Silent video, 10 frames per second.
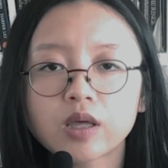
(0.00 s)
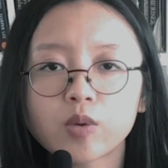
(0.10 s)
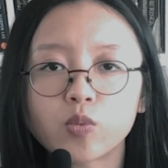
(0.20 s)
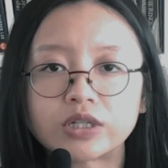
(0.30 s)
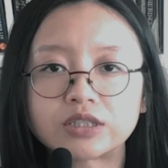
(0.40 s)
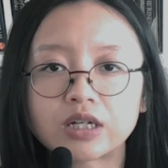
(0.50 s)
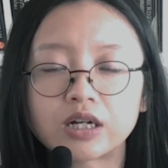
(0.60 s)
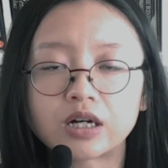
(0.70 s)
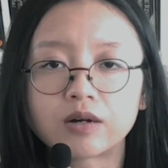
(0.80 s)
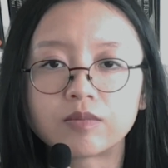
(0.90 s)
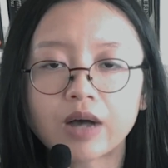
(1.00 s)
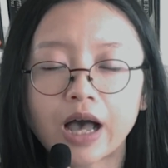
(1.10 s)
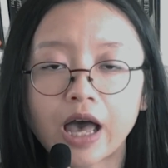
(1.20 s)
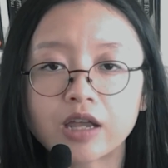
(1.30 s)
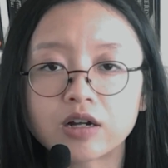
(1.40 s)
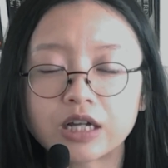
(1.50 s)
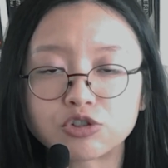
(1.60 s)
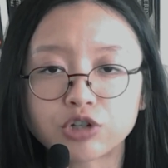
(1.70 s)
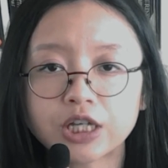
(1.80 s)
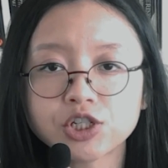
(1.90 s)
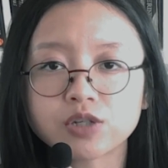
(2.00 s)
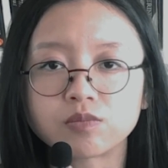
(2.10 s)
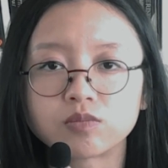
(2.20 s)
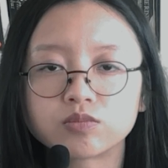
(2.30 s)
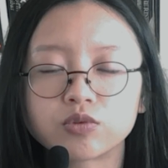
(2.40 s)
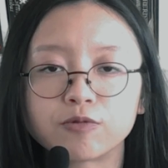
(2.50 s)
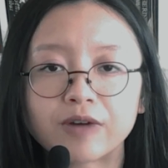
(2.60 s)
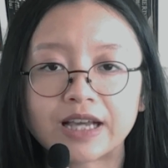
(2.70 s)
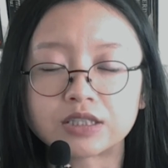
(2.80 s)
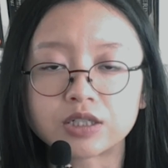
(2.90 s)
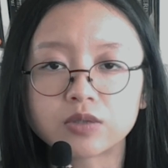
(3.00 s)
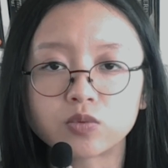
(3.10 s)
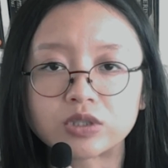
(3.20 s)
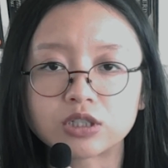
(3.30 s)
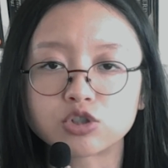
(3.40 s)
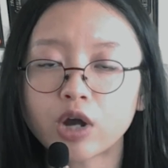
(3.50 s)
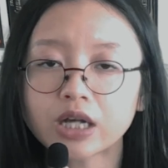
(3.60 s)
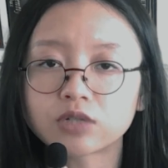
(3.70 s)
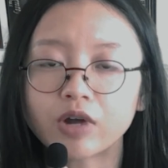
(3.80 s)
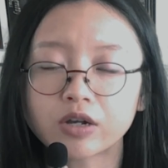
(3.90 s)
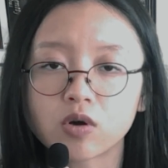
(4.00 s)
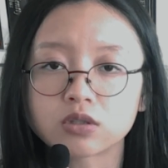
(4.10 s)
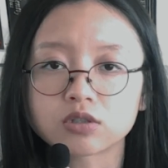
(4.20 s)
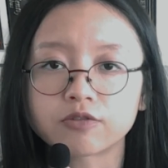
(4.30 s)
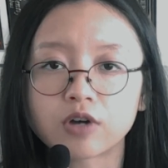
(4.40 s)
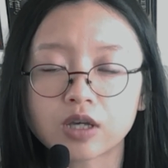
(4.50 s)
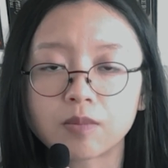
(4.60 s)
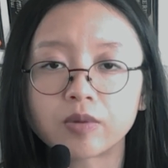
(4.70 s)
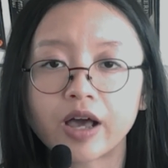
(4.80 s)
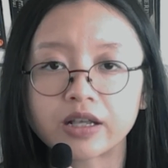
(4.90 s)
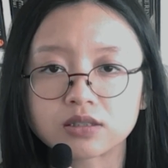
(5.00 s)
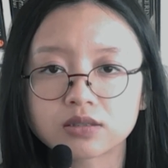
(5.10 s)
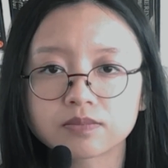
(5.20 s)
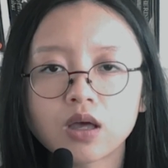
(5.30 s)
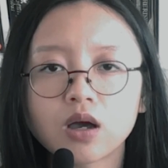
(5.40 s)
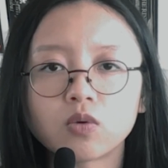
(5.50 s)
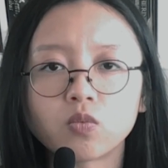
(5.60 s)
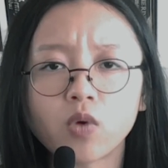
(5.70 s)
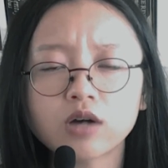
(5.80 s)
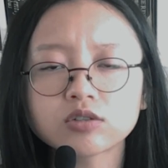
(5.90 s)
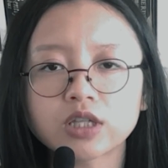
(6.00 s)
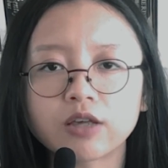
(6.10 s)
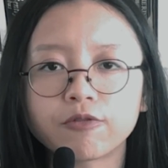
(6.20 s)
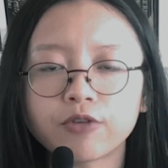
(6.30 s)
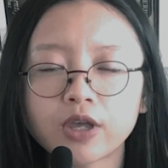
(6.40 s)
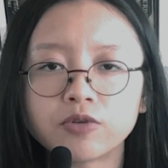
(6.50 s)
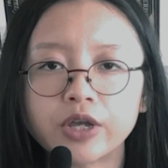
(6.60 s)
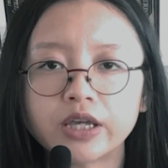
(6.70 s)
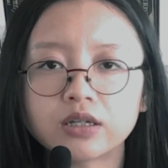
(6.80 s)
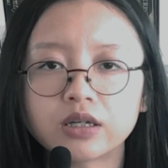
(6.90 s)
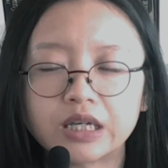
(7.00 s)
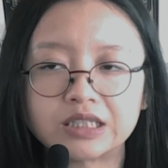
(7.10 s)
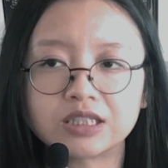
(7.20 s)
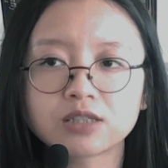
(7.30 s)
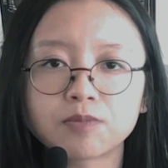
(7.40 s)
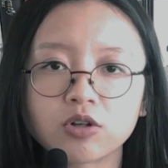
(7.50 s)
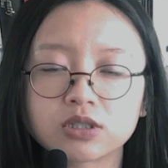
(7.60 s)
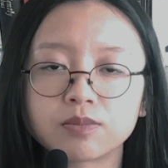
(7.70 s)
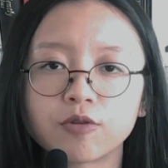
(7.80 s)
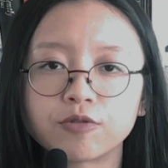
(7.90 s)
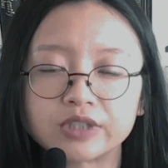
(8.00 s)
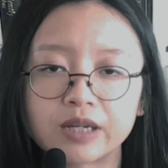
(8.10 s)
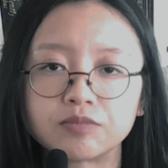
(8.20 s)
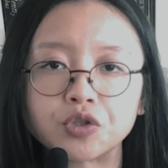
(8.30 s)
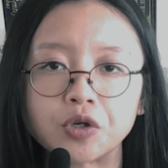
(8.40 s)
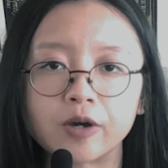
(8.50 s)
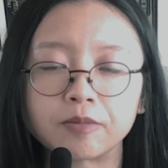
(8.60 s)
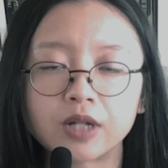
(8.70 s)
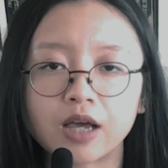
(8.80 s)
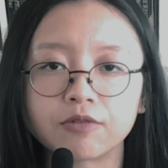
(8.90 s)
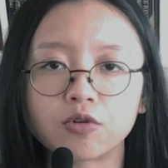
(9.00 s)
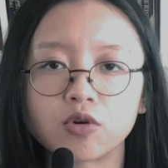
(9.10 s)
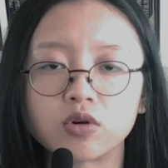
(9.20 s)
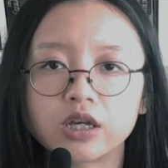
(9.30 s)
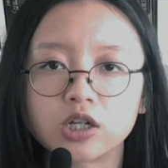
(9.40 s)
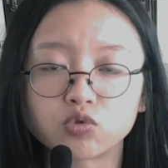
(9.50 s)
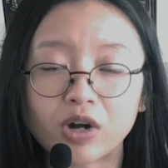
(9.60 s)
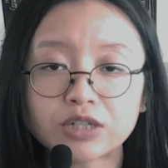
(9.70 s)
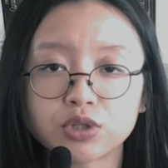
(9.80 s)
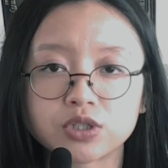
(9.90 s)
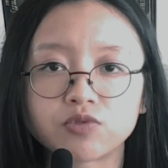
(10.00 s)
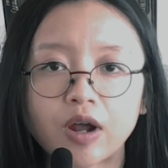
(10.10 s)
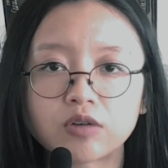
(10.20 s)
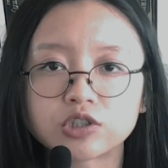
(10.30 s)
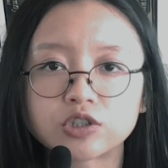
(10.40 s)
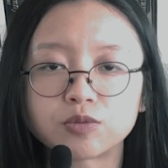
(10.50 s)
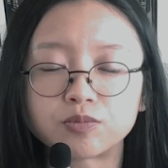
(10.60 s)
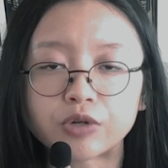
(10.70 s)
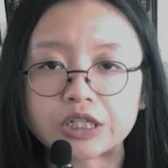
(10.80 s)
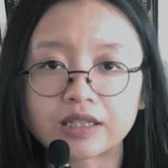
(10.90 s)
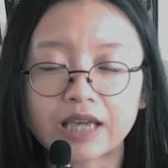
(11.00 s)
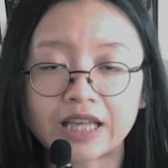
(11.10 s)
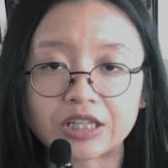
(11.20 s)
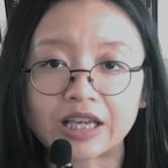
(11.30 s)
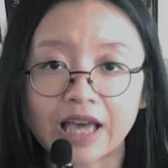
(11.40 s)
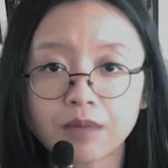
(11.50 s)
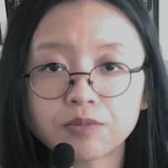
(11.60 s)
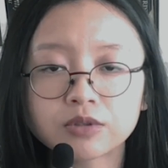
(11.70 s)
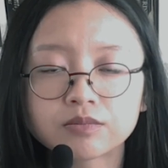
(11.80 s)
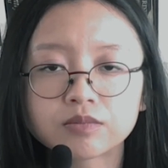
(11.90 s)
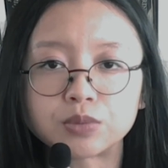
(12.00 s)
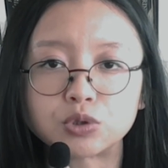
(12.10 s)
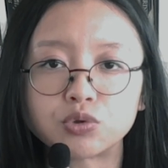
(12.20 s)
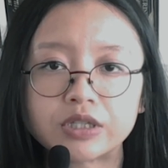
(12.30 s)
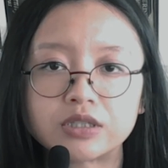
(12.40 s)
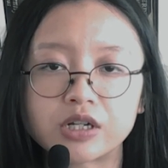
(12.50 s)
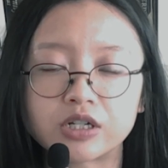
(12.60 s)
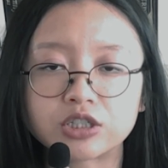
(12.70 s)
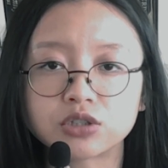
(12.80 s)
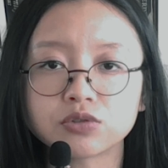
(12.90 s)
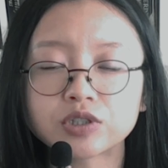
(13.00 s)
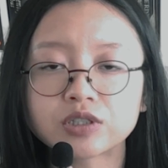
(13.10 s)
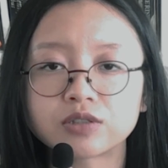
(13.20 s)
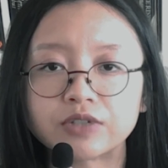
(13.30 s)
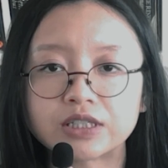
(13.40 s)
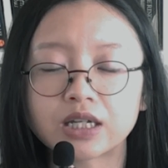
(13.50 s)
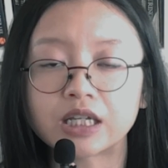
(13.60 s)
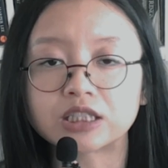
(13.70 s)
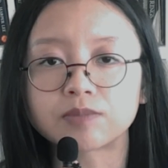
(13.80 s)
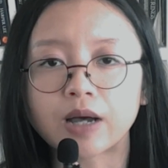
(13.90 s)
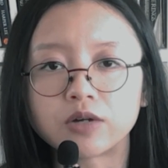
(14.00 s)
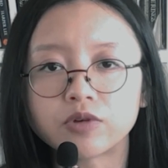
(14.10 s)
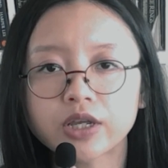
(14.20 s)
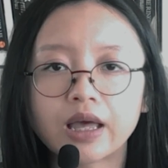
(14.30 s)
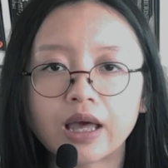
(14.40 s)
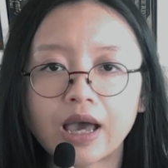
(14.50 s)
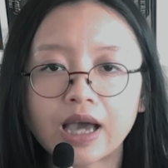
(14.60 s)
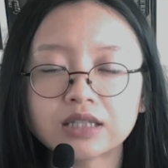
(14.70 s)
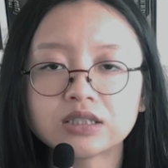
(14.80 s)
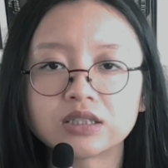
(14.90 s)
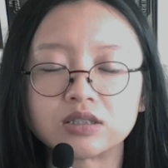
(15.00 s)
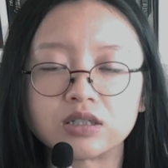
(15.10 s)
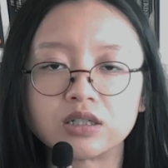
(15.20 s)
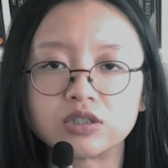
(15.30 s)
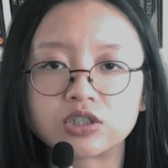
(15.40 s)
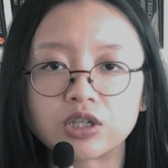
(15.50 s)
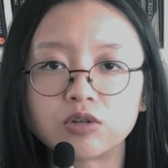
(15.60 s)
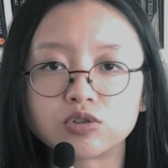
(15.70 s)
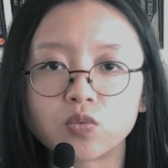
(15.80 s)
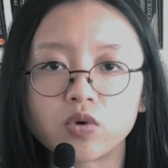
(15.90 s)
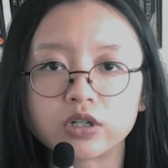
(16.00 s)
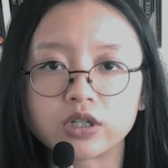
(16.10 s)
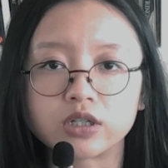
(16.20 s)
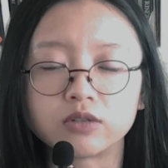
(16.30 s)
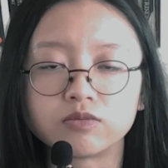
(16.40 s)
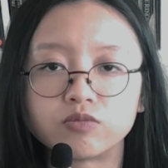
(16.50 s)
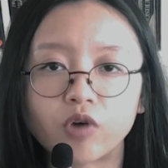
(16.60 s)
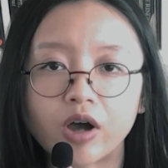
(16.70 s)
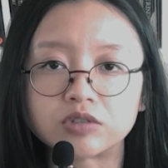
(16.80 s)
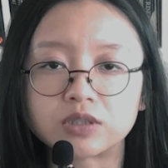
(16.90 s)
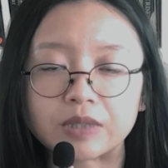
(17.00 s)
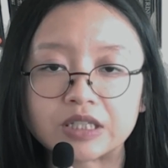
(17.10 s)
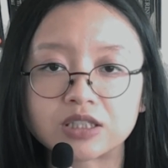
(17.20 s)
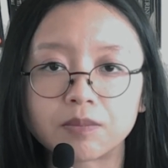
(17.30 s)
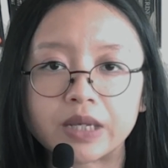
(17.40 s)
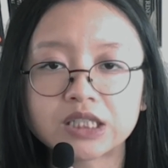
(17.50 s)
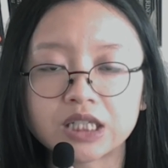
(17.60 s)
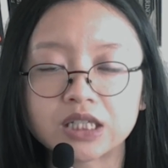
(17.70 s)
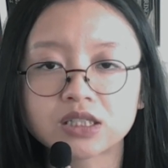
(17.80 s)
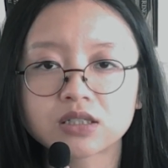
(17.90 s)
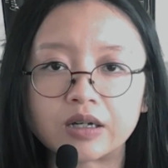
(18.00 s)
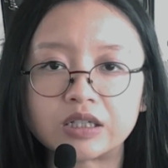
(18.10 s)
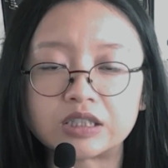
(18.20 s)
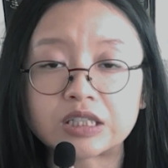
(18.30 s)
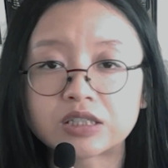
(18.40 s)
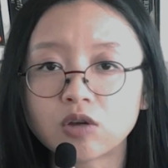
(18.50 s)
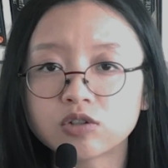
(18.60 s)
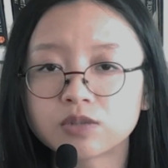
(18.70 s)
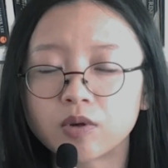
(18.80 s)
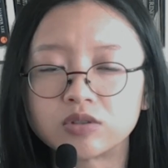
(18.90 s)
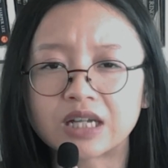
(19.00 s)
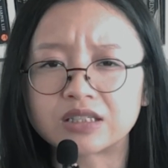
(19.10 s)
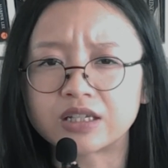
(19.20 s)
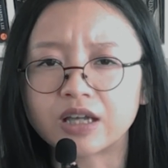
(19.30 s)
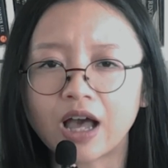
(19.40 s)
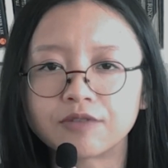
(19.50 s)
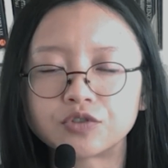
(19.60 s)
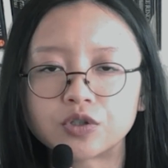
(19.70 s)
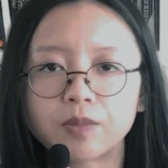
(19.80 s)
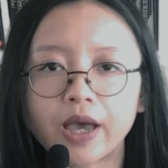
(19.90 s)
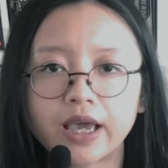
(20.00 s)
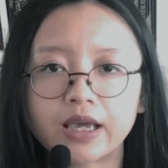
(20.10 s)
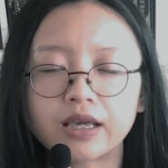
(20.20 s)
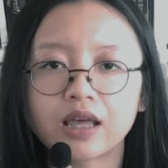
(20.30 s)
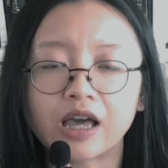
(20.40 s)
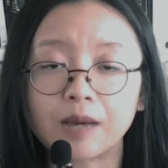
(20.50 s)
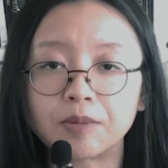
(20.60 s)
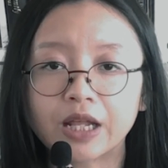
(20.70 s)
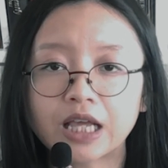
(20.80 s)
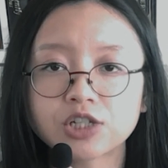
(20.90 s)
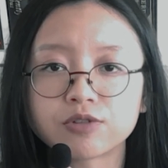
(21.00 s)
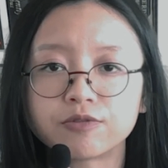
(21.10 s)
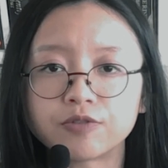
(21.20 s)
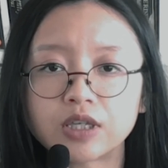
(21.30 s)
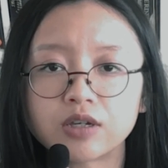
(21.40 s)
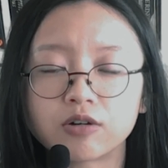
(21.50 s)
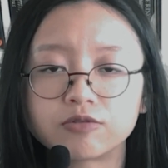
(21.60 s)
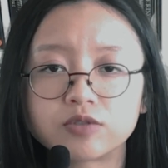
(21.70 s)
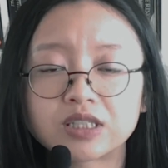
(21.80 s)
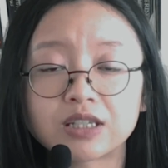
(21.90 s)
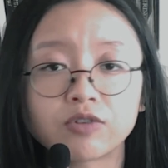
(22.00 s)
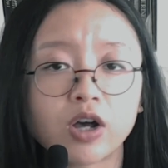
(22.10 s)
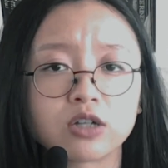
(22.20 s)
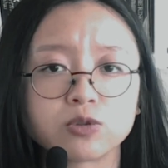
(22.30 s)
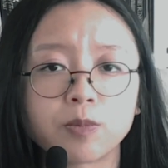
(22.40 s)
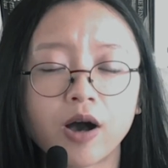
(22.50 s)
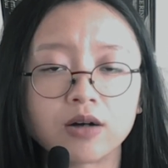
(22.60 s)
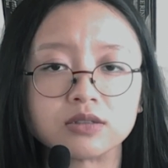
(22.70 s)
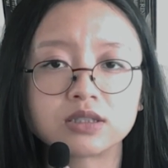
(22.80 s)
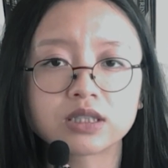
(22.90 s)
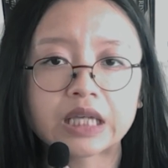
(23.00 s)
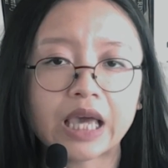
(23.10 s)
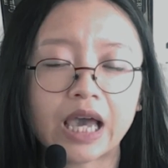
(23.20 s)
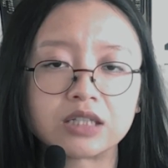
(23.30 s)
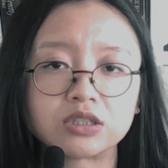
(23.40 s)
with a higher education provider with a track record of compliance. Whilst in theory, it is possible for them to apply for graduate routes to bridge any gap between their student's visa expiring and the skilled worker routes being submitted. It is notable that they have to pay an application fee of £700 and